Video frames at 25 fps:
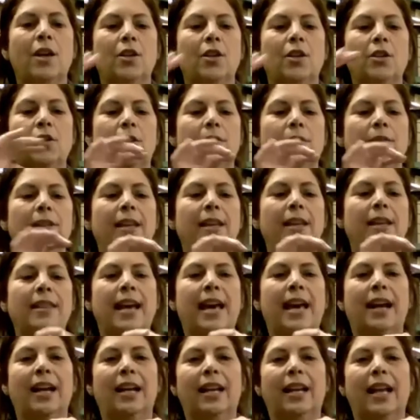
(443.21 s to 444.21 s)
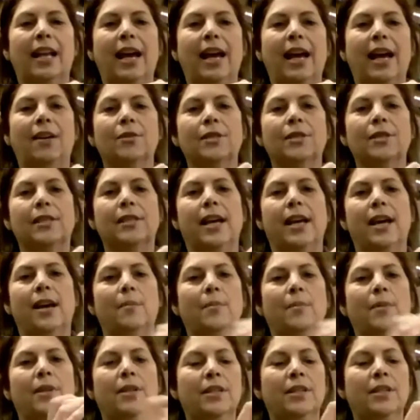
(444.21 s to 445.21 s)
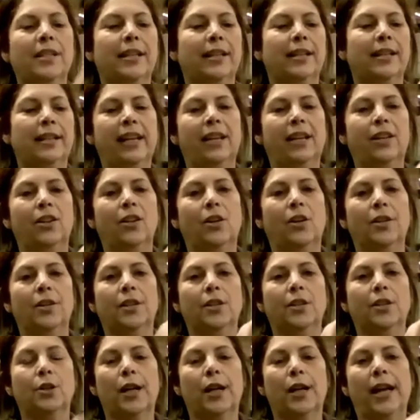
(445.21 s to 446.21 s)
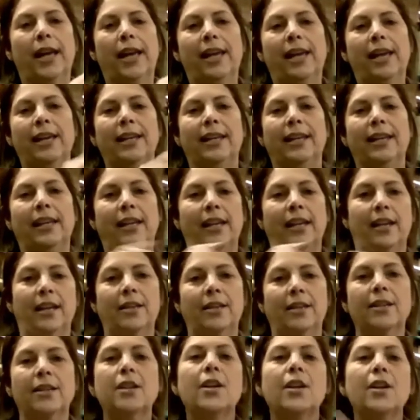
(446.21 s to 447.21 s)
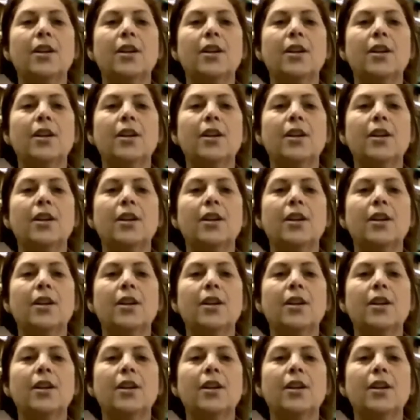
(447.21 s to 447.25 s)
So then that allows them to land on the tray and eat.